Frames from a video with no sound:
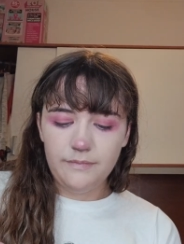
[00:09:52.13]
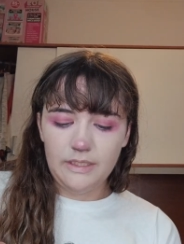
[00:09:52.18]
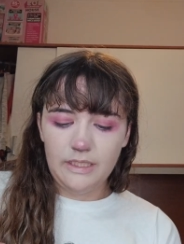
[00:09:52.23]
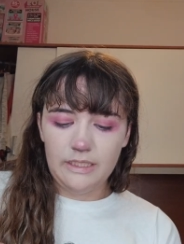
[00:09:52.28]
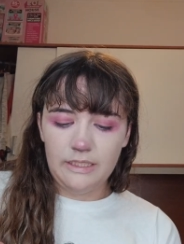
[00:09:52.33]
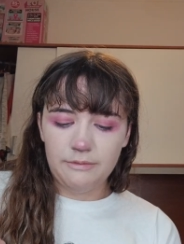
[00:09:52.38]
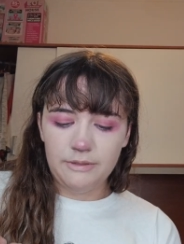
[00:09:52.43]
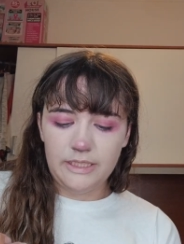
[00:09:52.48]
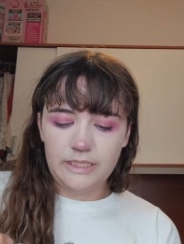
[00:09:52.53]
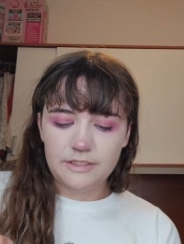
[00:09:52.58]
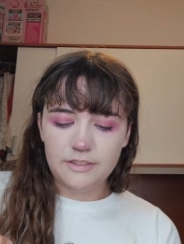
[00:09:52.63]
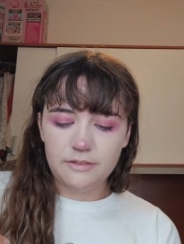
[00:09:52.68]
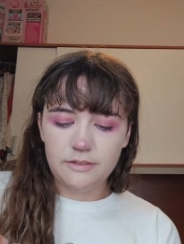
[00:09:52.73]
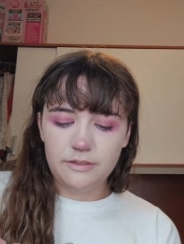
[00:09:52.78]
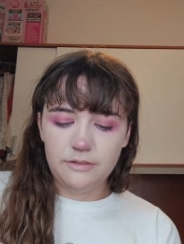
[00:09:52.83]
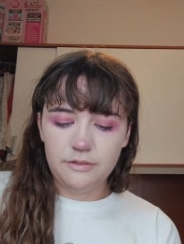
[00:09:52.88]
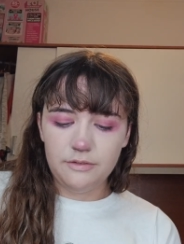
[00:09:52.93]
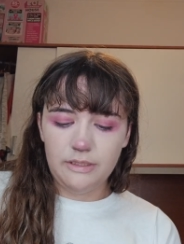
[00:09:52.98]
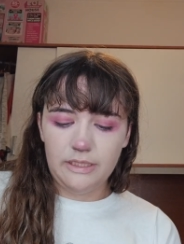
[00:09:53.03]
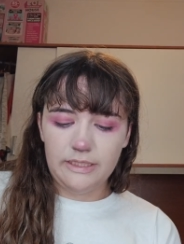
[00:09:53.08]
I would actually
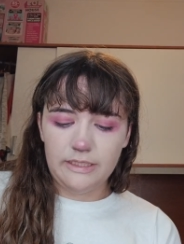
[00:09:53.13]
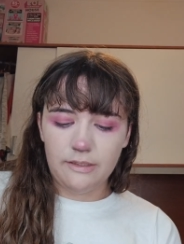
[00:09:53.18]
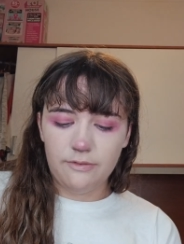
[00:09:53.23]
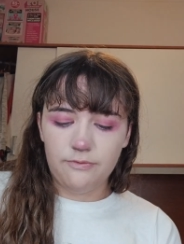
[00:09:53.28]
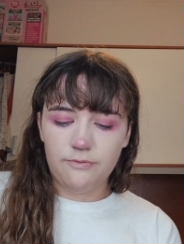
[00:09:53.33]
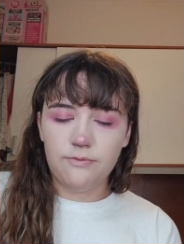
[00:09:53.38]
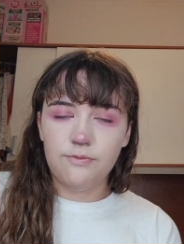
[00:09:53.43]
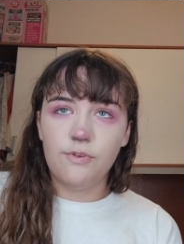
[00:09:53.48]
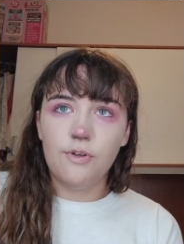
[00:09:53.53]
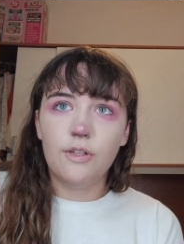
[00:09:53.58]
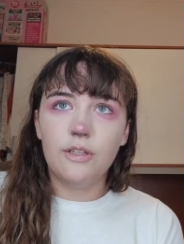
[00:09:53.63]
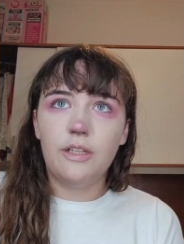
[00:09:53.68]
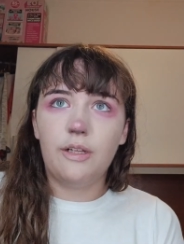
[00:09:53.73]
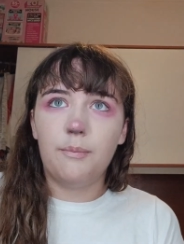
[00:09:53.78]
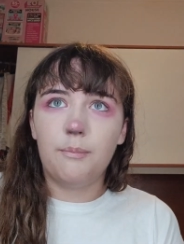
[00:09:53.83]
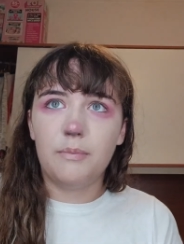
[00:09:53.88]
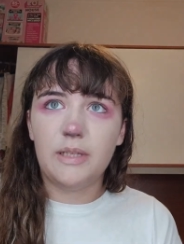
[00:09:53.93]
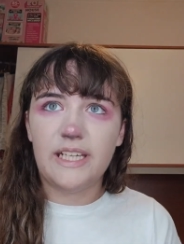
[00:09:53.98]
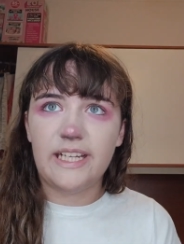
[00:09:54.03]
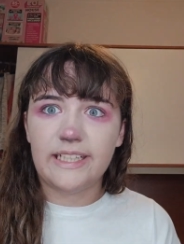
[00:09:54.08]
do like a
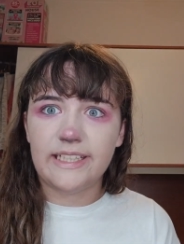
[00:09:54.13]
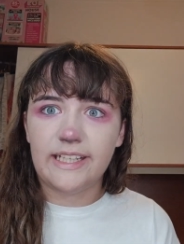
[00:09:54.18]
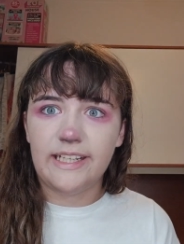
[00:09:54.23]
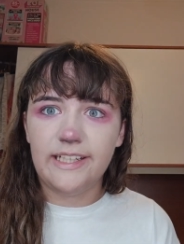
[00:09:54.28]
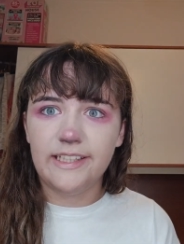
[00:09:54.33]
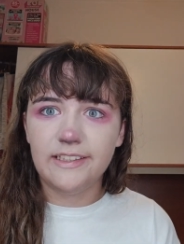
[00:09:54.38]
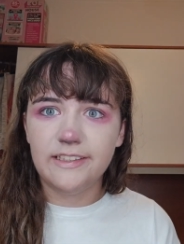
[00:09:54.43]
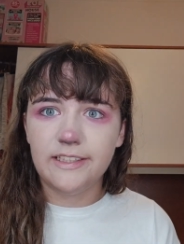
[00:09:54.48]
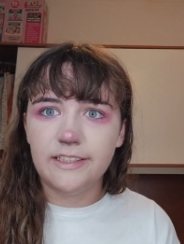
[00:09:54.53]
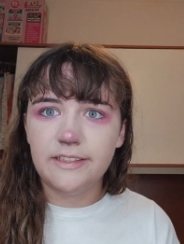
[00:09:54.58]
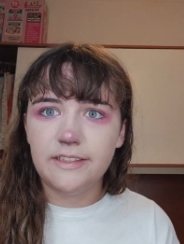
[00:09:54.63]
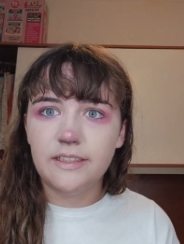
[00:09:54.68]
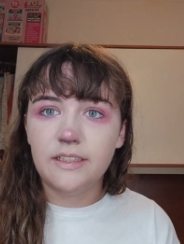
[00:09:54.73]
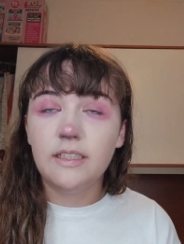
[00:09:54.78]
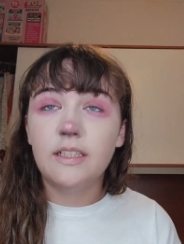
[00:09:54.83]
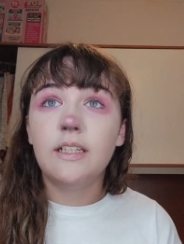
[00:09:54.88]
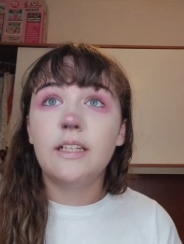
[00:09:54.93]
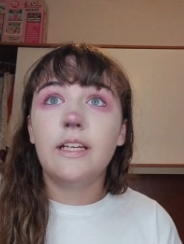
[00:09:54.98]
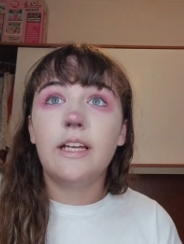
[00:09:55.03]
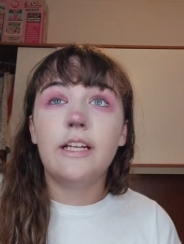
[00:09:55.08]
full-on black eyelid
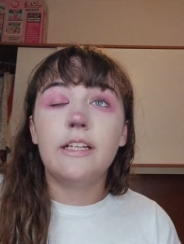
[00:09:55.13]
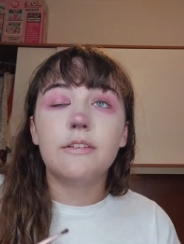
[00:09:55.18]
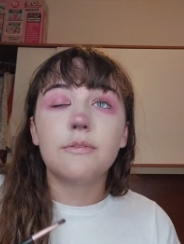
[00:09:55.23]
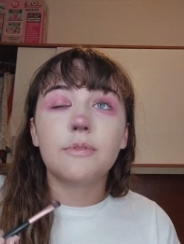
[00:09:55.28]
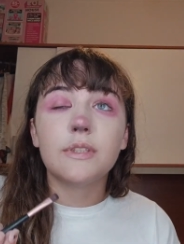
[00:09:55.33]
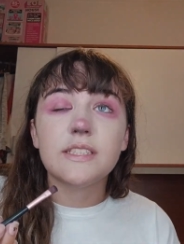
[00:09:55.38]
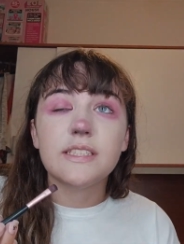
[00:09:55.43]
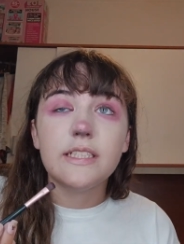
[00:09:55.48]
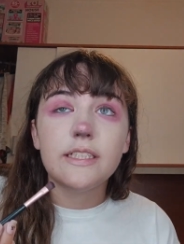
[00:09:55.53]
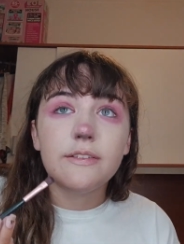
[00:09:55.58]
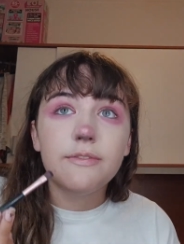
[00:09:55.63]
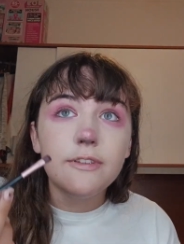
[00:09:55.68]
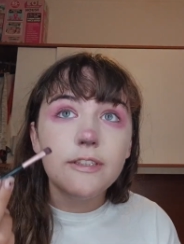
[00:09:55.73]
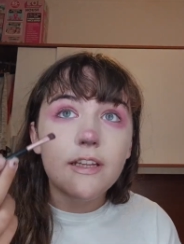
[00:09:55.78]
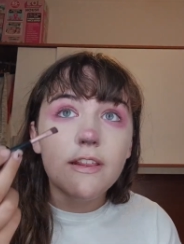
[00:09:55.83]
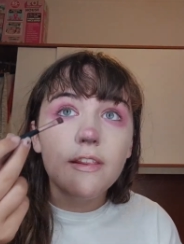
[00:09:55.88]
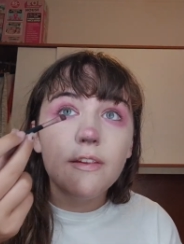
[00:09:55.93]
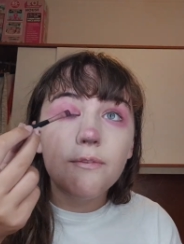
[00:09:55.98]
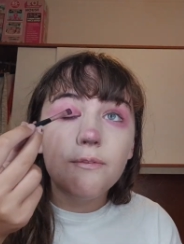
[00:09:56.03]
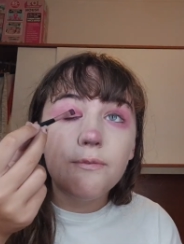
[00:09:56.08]
and it was like
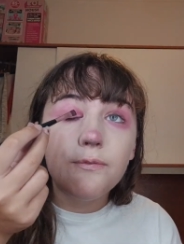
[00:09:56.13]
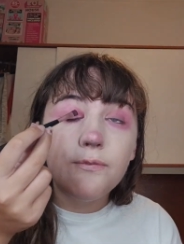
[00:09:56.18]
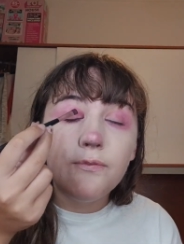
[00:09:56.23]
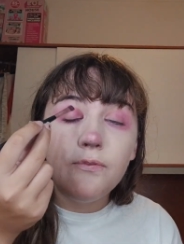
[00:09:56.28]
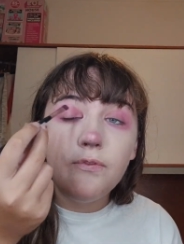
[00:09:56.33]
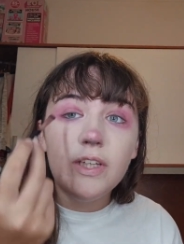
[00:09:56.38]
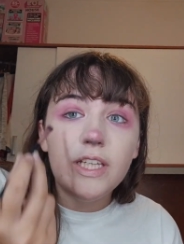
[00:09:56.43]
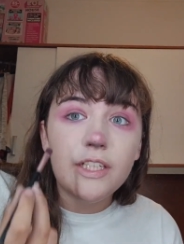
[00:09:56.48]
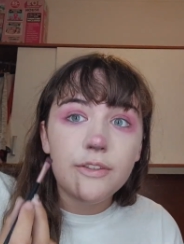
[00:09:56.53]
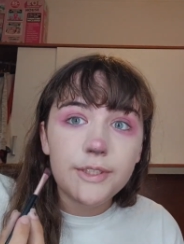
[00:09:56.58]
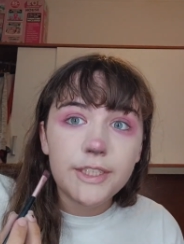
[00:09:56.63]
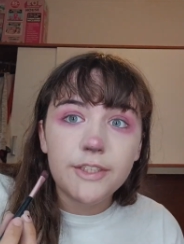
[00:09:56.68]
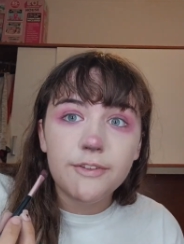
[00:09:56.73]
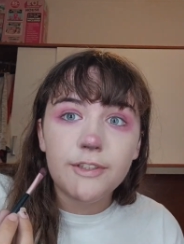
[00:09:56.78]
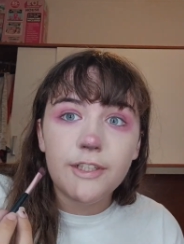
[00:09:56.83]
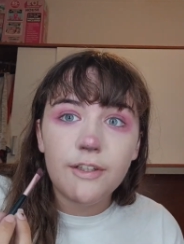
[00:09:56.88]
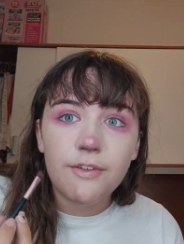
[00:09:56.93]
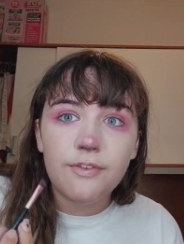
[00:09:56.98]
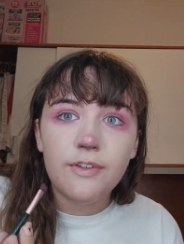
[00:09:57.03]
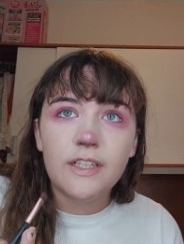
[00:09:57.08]
with very
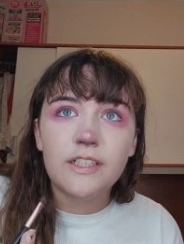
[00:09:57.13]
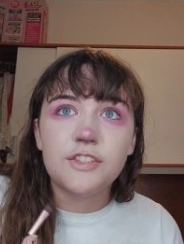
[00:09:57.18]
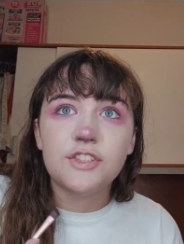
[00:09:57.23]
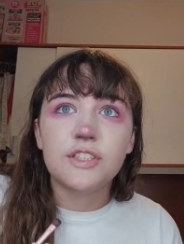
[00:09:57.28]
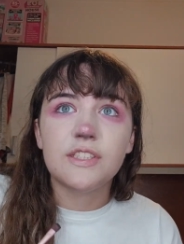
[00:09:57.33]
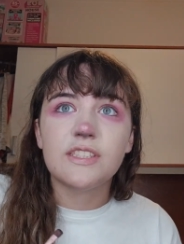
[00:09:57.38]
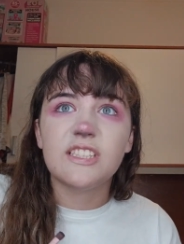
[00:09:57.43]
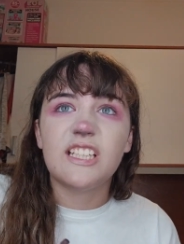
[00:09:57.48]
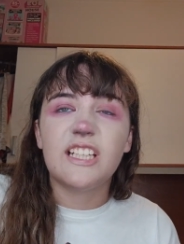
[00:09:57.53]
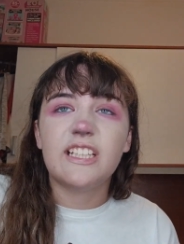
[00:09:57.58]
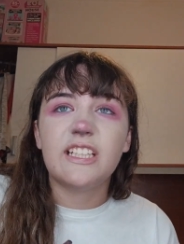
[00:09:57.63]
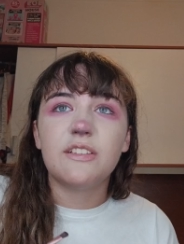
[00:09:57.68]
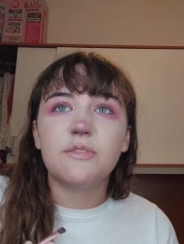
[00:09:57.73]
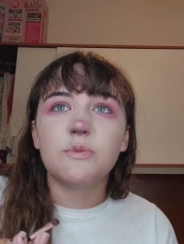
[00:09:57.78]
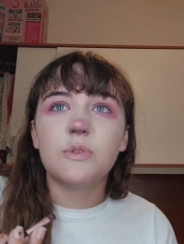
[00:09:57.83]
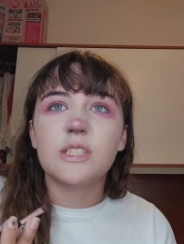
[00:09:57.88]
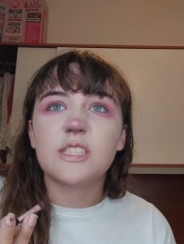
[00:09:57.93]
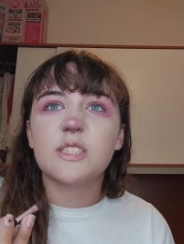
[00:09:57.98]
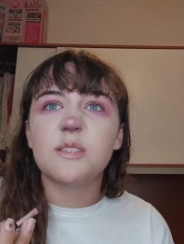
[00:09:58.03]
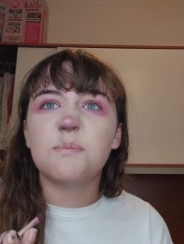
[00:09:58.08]
rough edges, like it
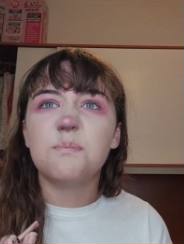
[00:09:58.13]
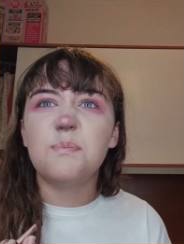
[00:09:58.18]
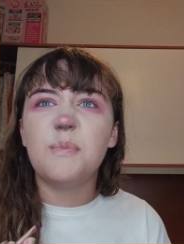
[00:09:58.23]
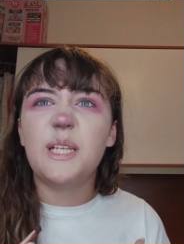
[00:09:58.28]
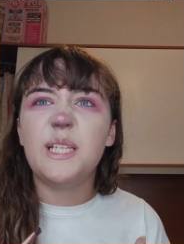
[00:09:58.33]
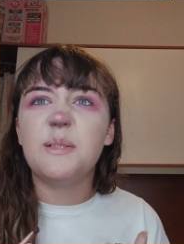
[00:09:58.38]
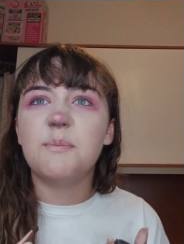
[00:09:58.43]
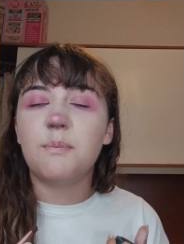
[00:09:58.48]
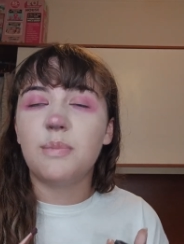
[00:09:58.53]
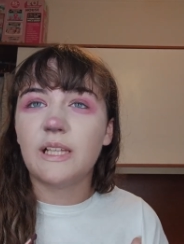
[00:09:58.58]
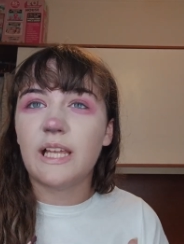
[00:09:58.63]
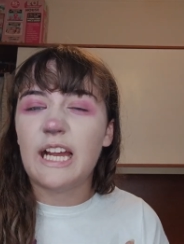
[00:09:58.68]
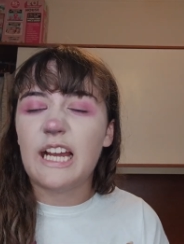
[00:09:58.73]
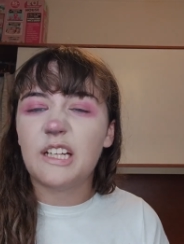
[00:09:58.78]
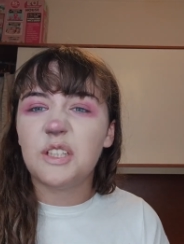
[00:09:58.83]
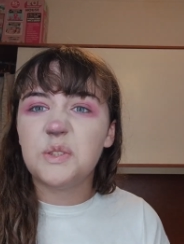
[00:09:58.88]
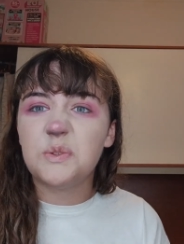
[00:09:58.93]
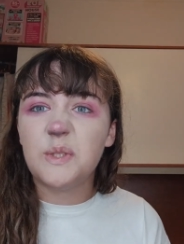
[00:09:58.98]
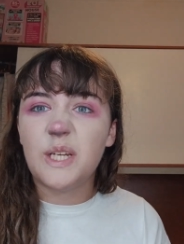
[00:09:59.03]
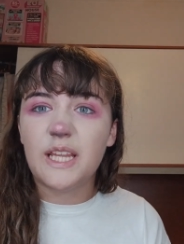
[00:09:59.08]
was made
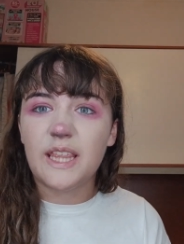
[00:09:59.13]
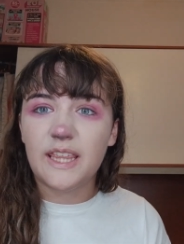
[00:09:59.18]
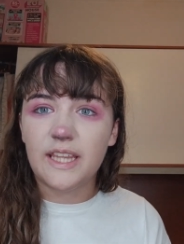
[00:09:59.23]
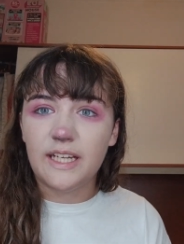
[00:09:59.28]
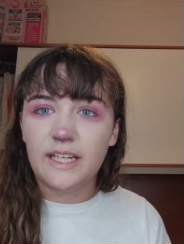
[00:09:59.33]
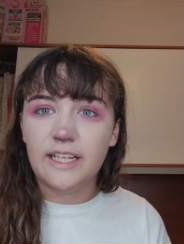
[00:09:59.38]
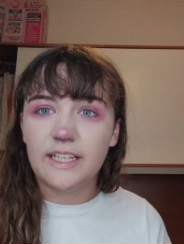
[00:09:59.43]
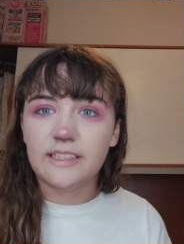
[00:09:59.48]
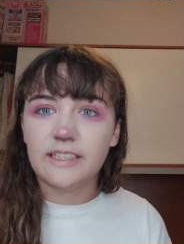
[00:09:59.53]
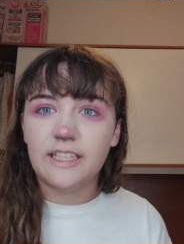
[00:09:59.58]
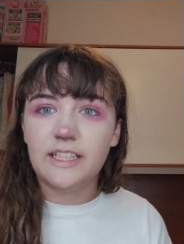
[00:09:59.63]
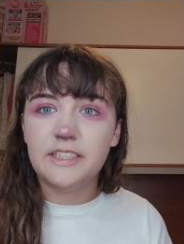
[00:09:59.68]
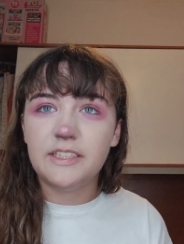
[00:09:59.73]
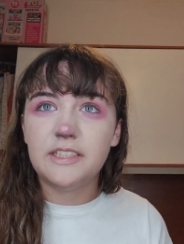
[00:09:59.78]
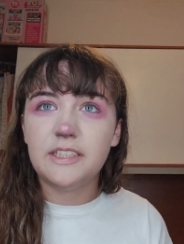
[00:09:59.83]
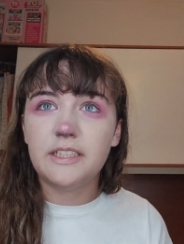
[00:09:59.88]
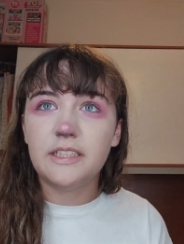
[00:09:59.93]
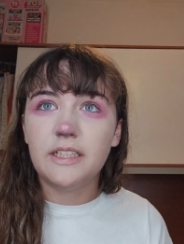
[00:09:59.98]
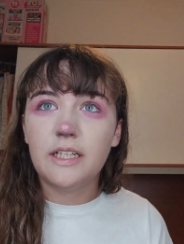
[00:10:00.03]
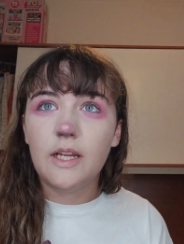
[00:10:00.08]
black with
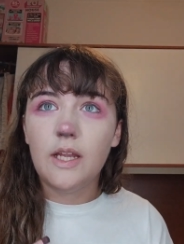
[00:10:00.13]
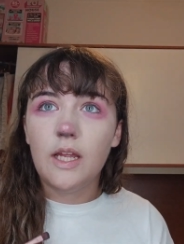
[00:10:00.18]
eyeliner,